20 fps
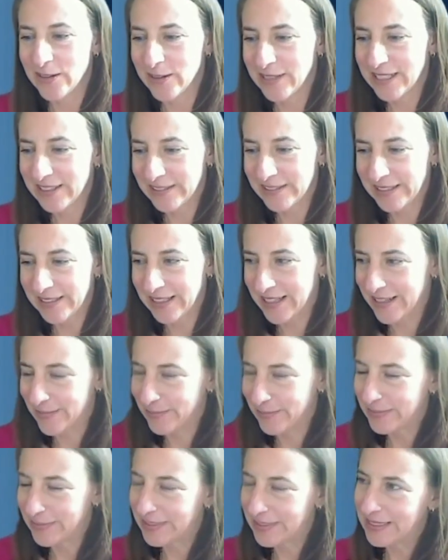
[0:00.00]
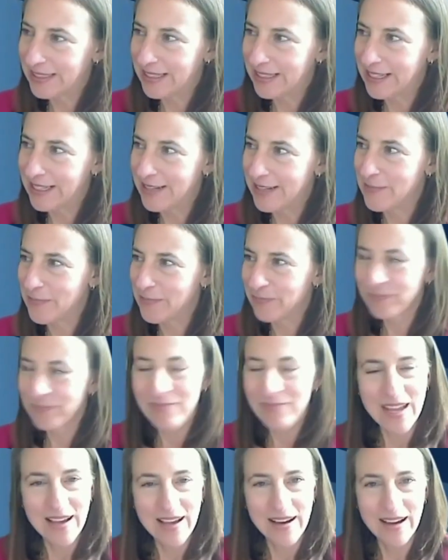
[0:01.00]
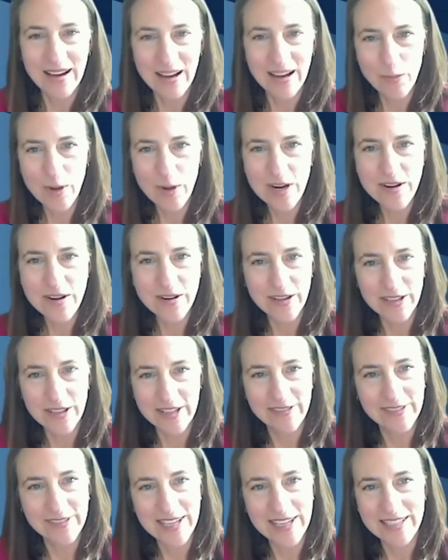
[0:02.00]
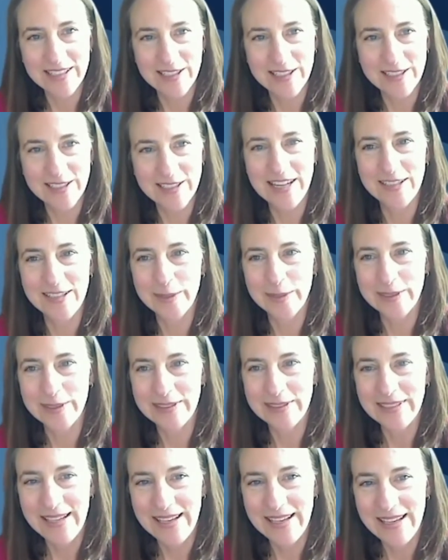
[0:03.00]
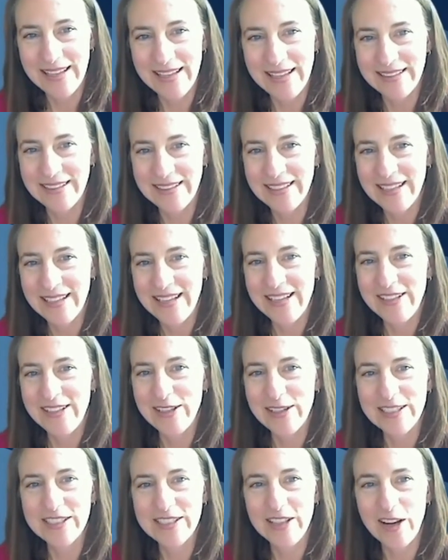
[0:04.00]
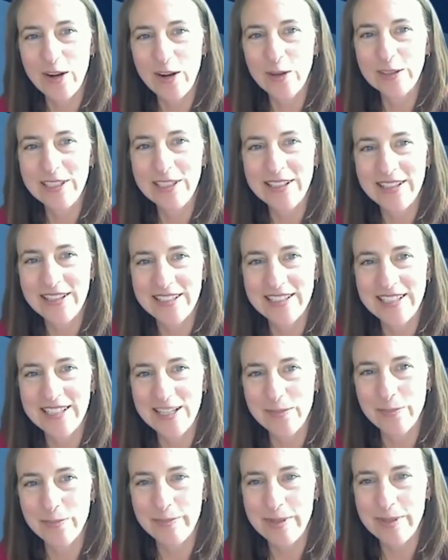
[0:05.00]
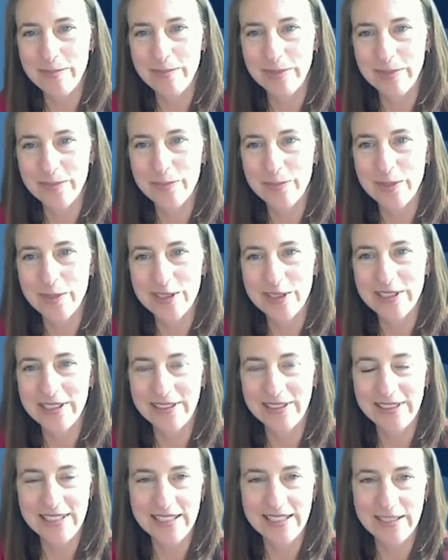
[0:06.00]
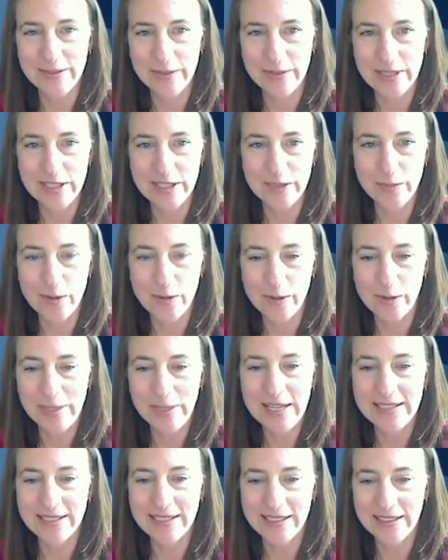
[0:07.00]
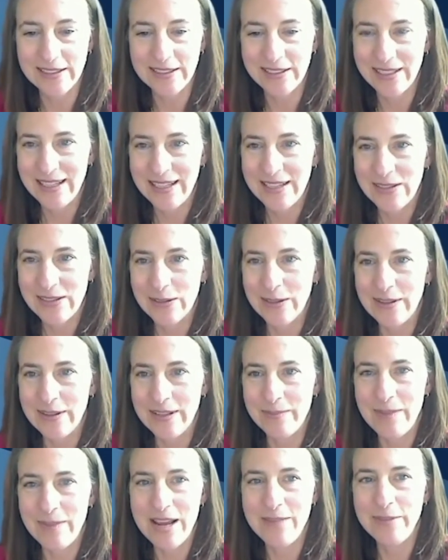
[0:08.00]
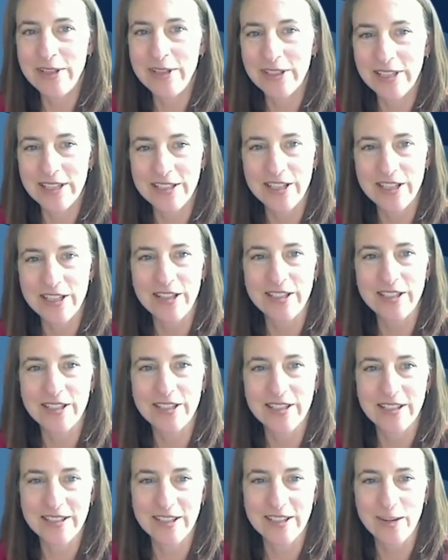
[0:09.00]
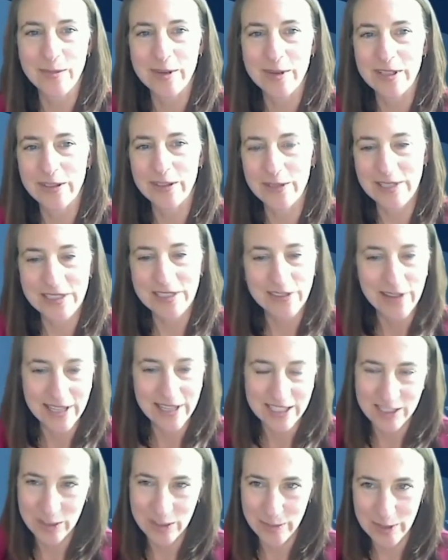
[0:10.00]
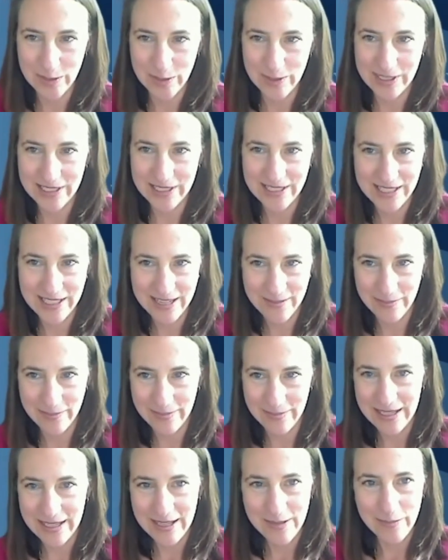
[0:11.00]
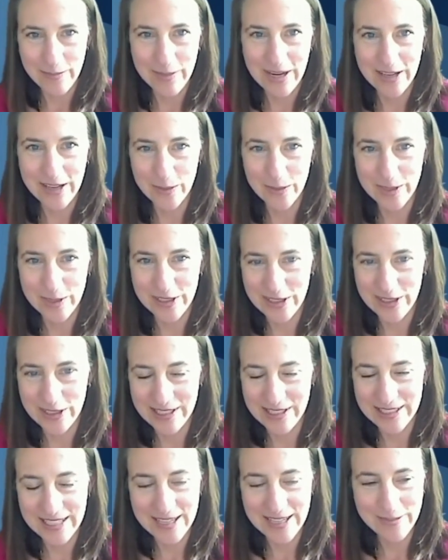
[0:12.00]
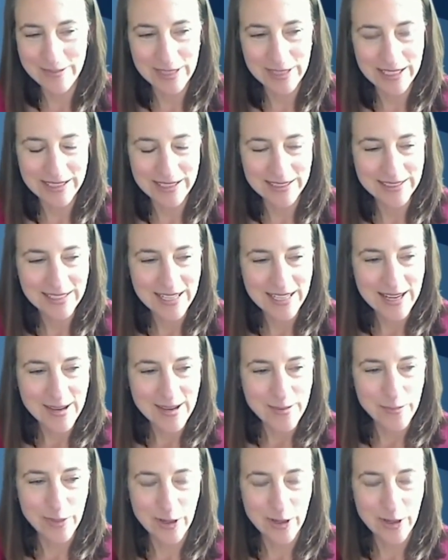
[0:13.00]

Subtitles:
turnaround time. I wonder if that's sustainable, and it's not only that seeing people in person is more pleasant, or that maybe you can judge someone or interactions between a team better when you're in the same place,